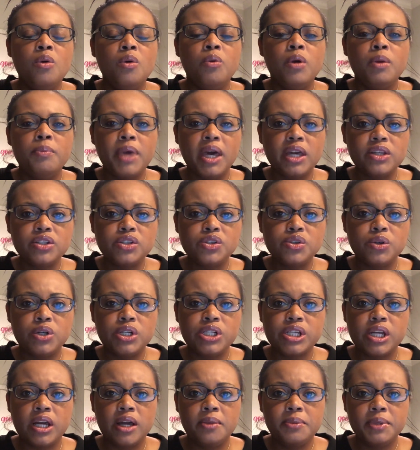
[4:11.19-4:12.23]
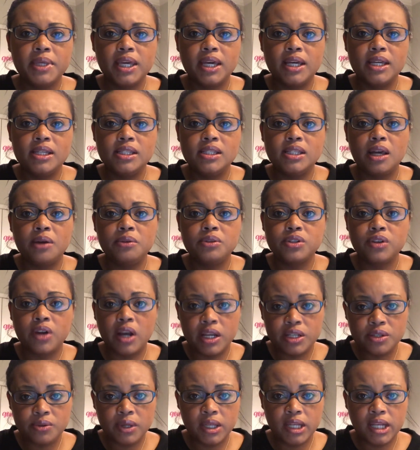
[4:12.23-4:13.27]
Went back to Georgia because I was
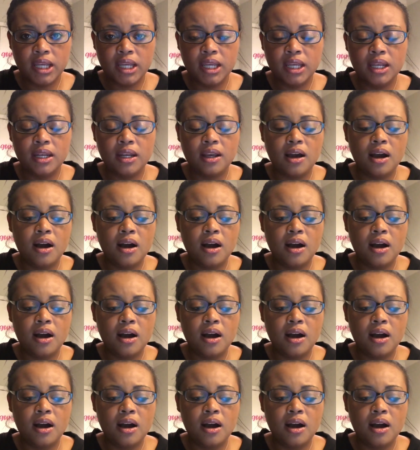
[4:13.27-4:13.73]
graduating.